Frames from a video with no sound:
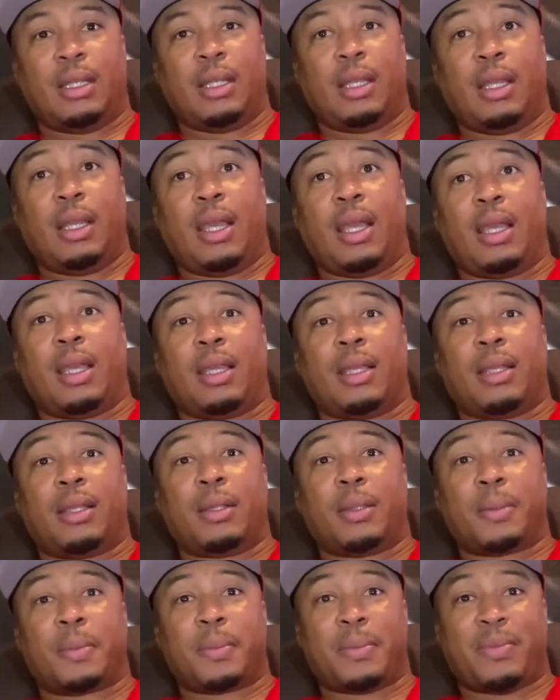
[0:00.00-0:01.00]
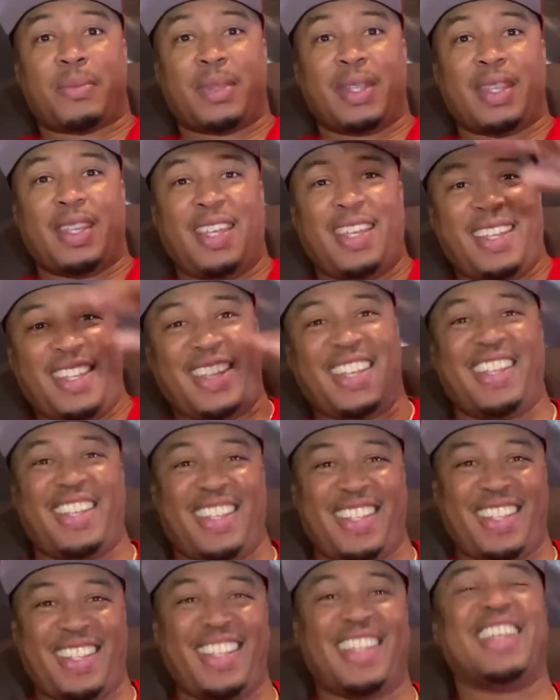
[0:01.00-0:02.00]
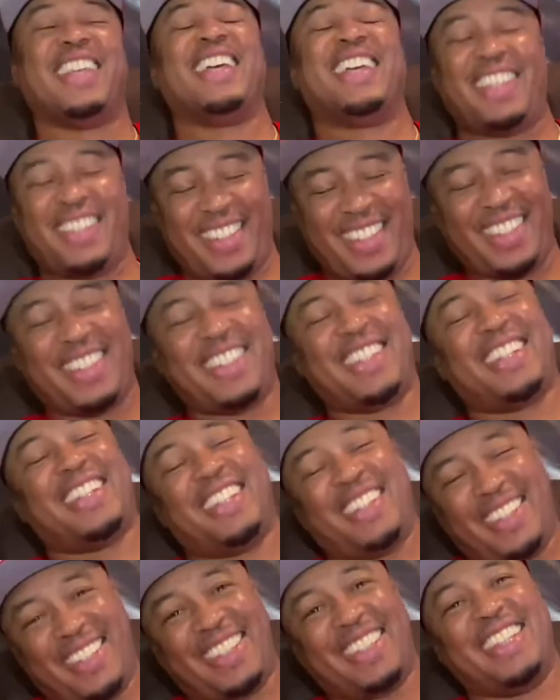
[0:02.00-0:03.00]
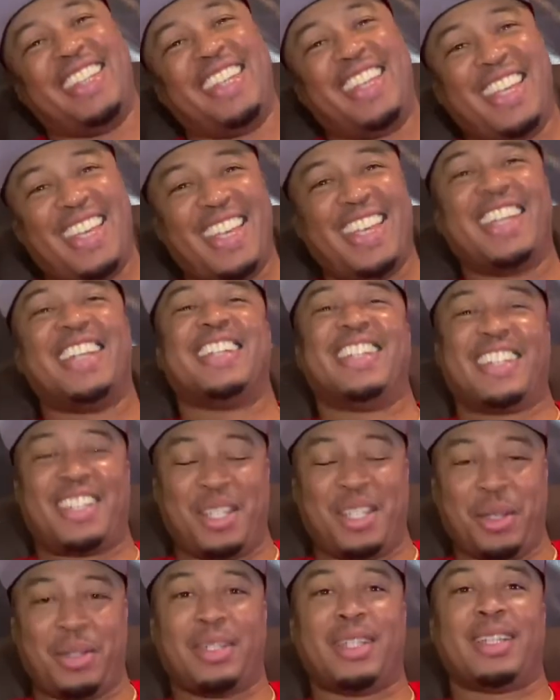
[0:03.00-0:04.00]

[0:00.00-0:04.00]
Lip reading: Oh, hold on. You went to Seminole County? You went to the jail in Seminole County?